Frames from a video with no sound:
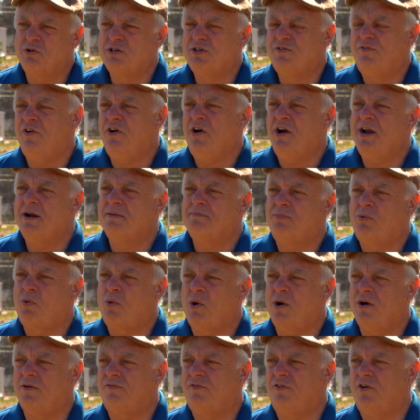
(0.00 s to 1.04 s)
it's very
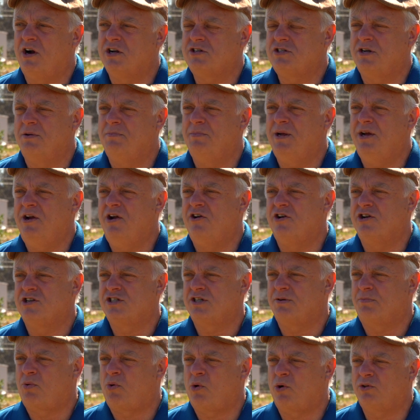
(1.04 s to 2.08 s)
important for us to be here to
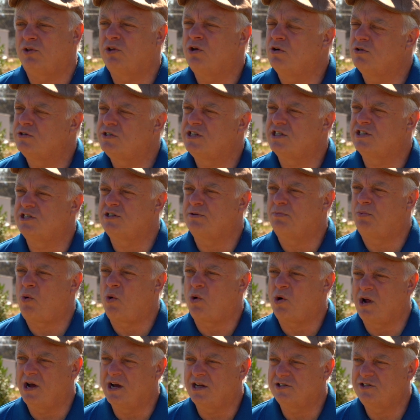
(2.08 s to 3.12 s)
support those that
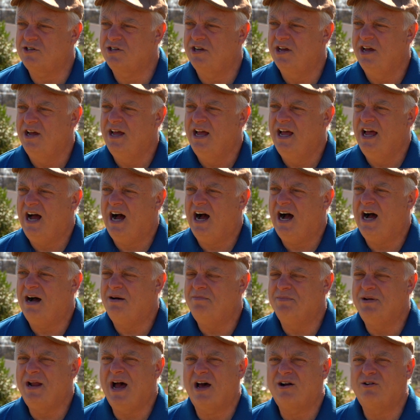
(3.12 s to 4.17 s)
support us,
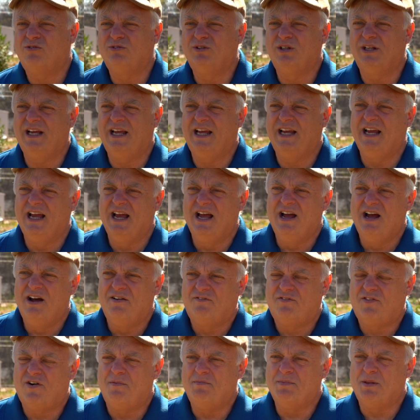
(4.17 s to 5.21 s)
not only
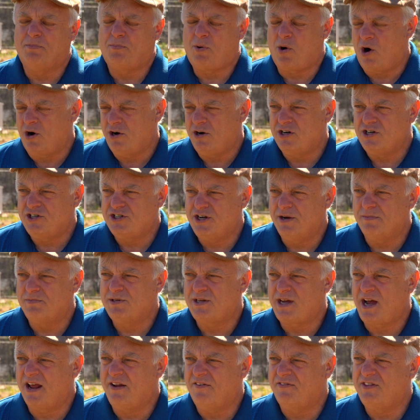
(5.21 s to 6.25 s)
from the partnership
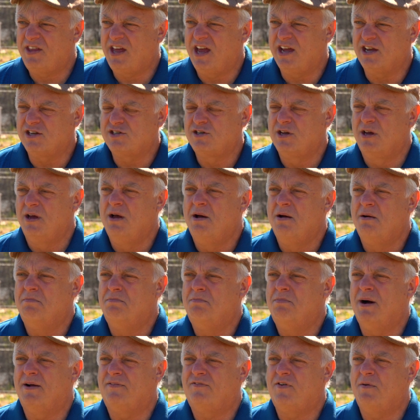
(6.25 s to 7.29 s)
side of things,
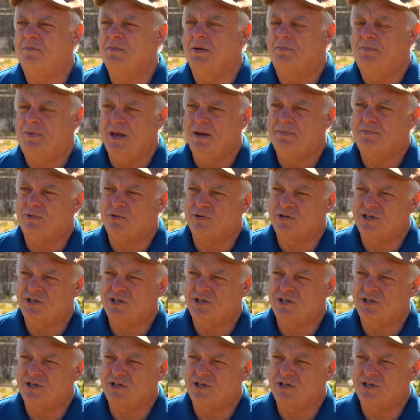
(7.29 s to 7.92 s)
but from the people